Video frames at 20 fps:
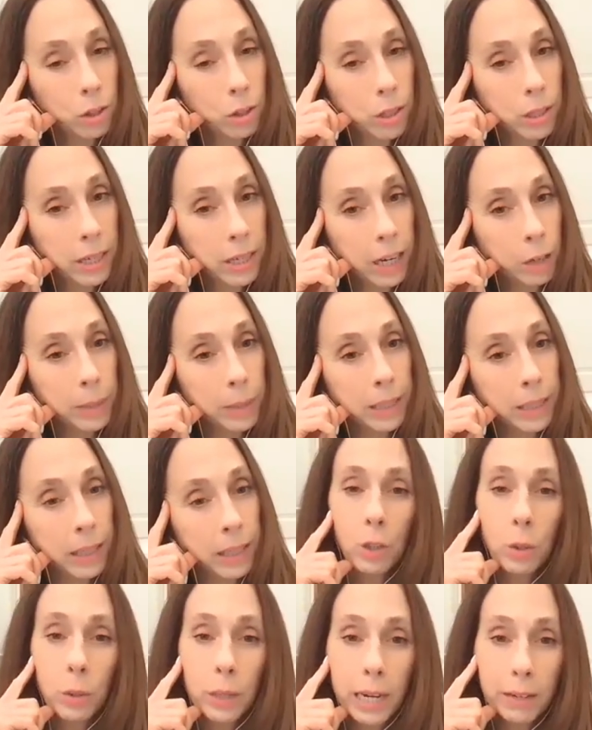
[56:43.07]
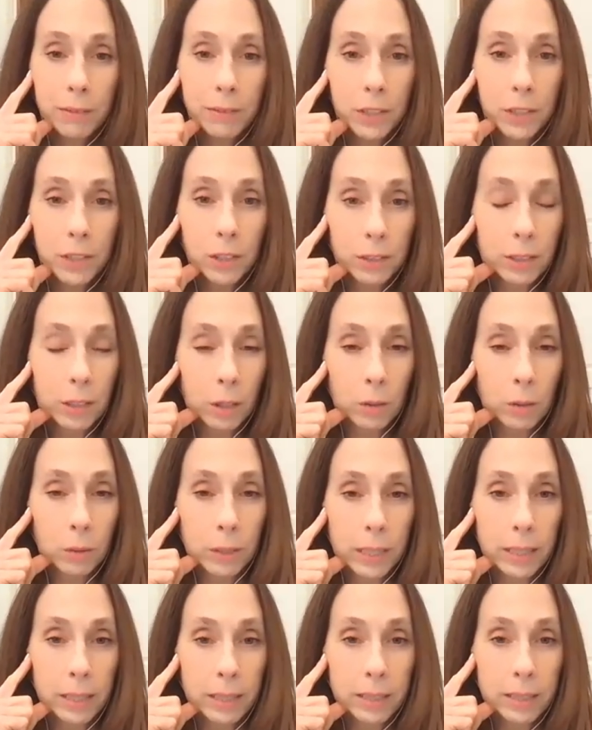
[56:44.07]
just tell me, you have your
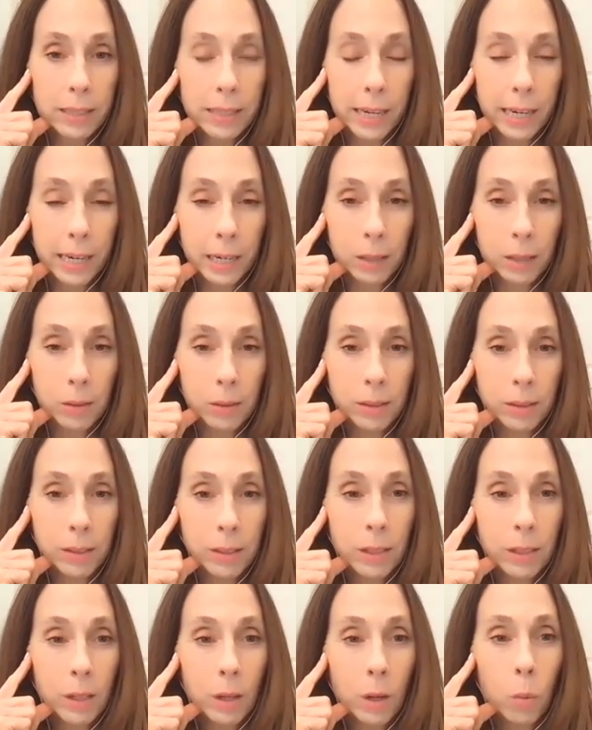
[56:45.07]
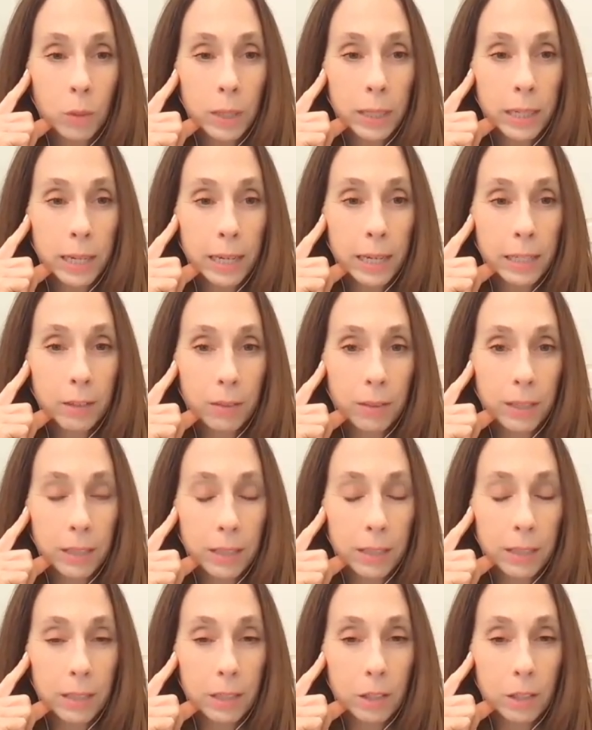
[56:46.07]
own kids now. What kind of
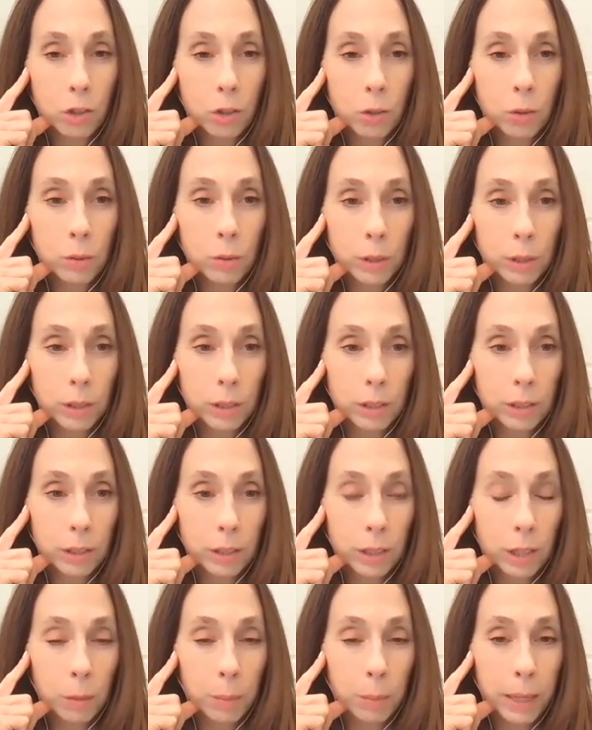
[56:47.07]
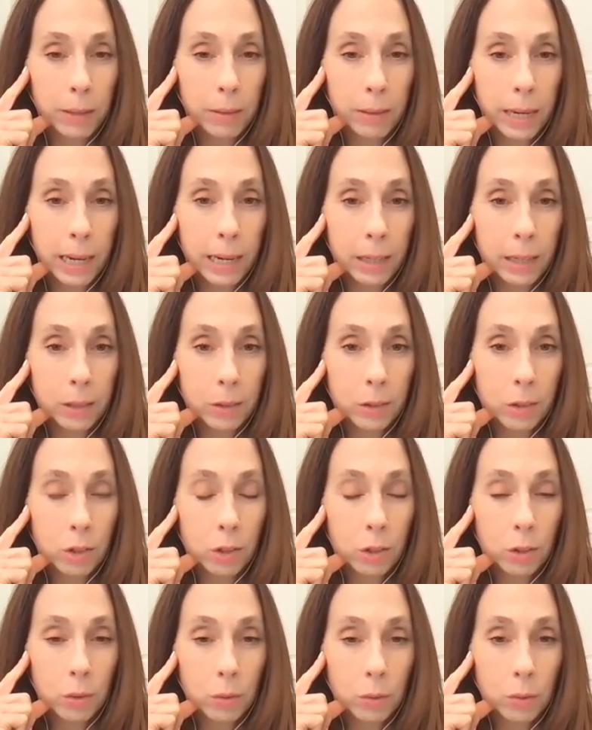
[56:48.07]
things did you learn about how
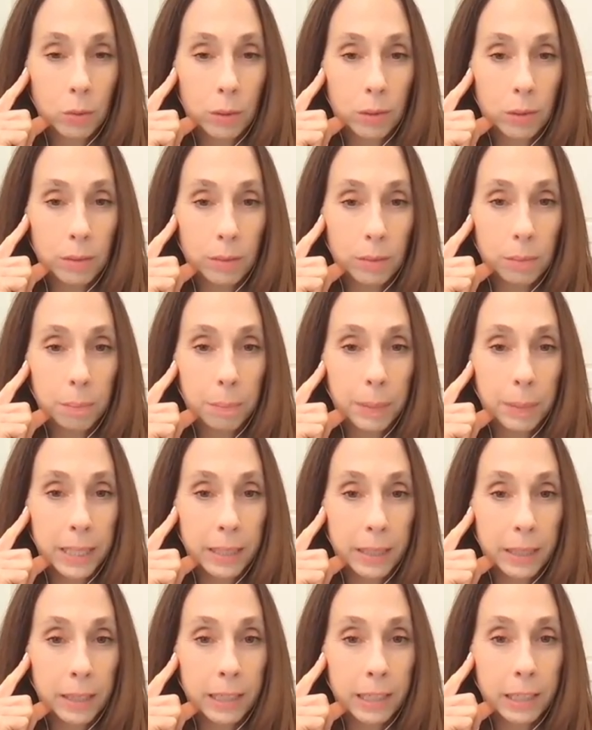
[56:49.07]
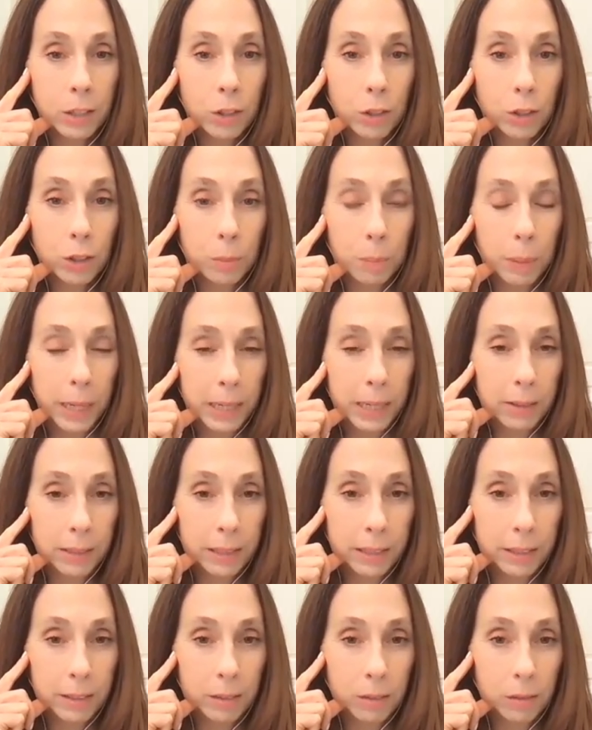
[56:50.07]
to be a good
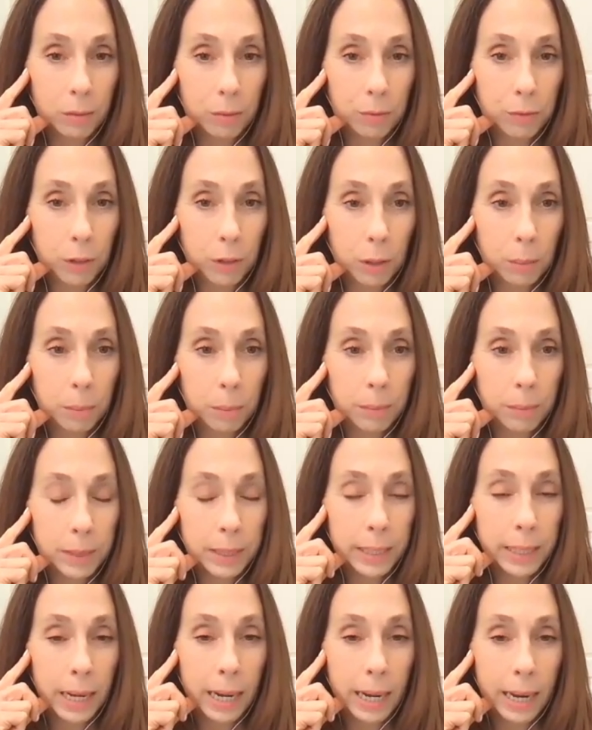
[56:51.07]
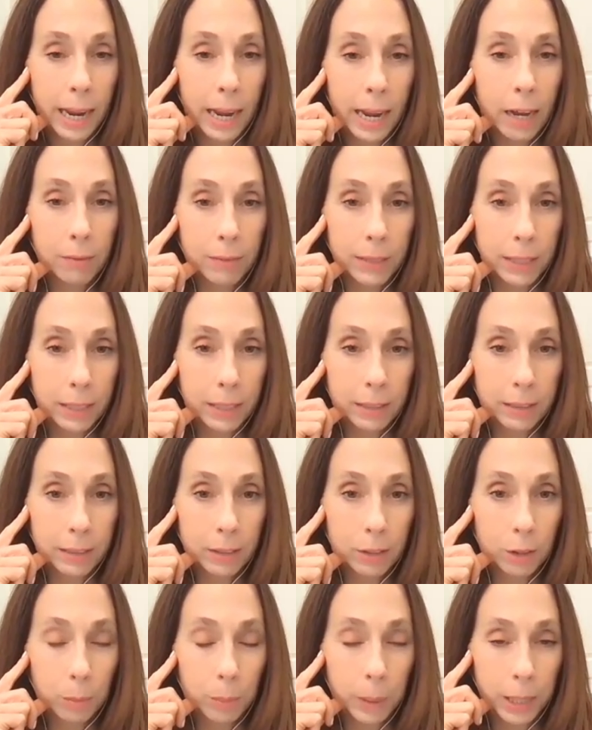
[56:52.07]
parent from not having
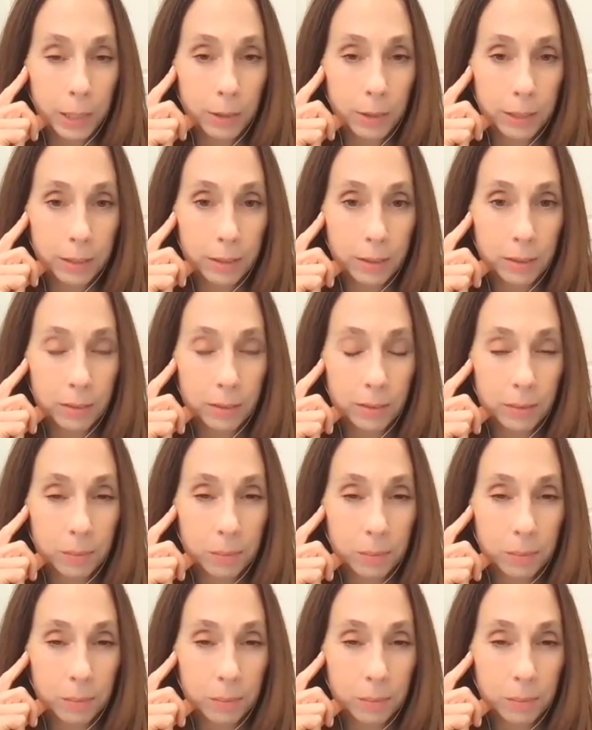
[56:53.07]
good parents?